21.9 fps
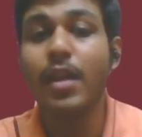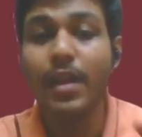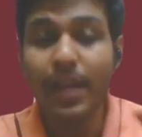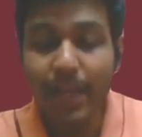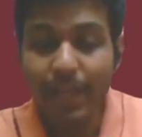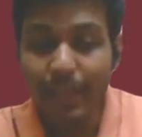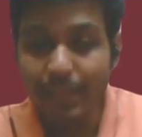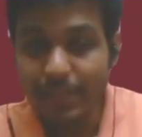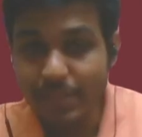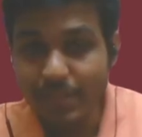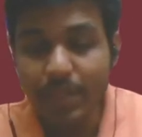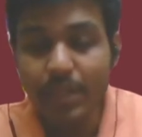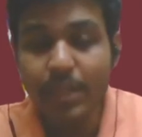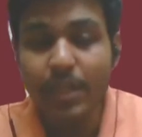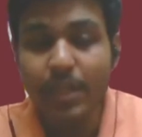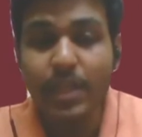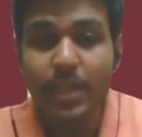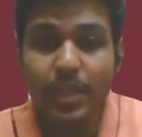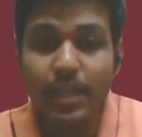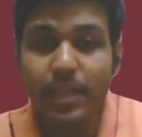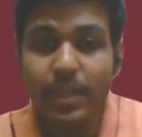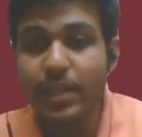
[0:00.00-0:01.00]
Next,
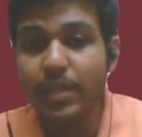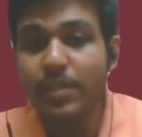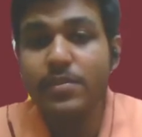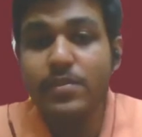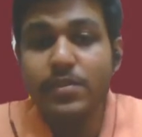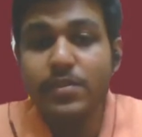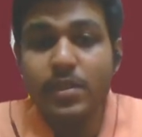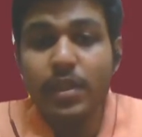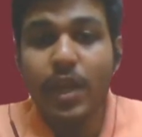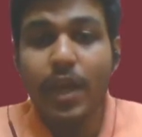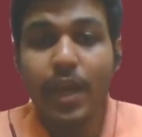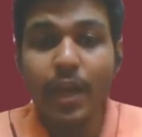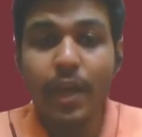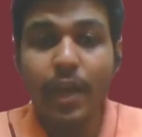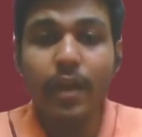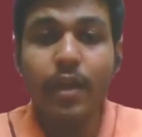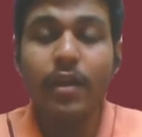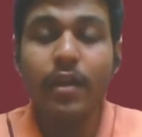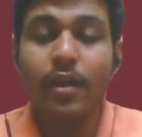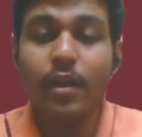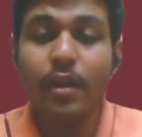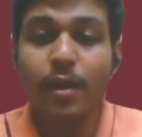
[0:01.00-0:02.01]
he gives
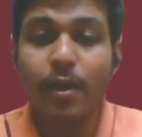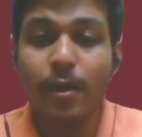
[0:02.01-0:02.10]
an